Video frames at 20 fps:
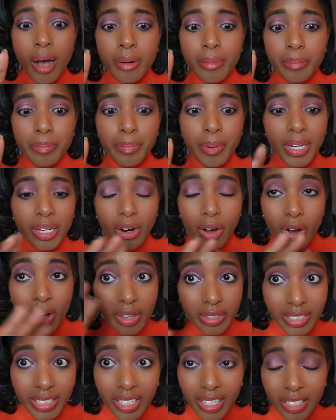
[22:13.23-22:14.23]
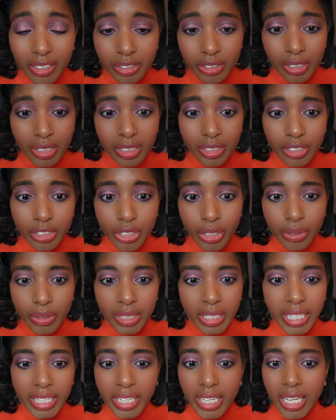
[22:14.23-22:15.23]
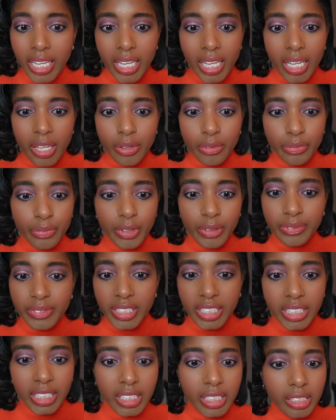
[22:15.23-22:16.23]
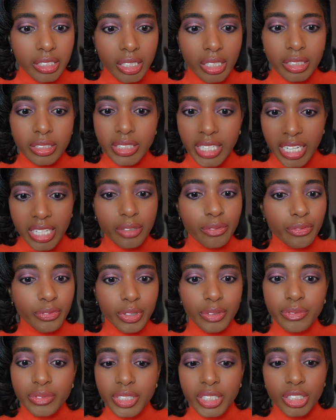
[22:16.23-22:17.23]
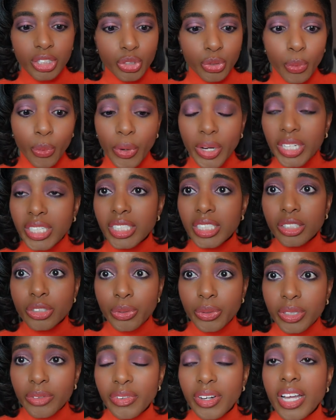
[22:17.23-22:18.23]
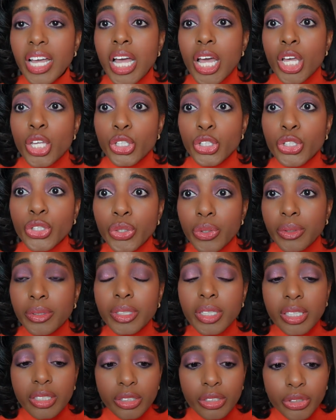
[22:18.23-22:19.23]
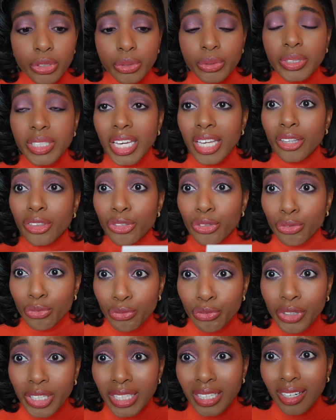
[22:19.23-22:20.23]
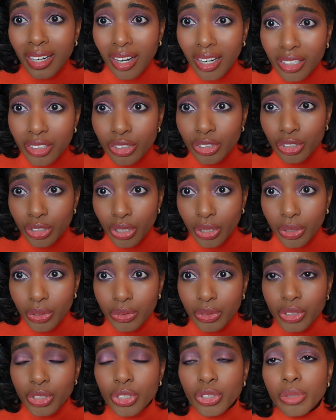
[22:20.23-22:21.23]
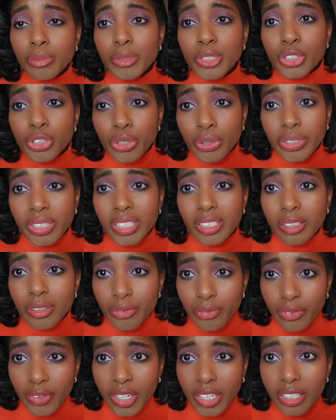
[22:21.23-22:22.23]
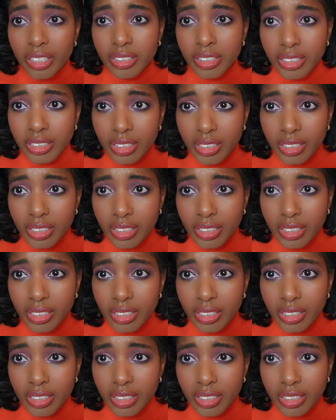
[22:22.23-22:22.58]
But all the other undertones, like 15, 10, 15, 20, 25, you get three undertones. So the majority of the fair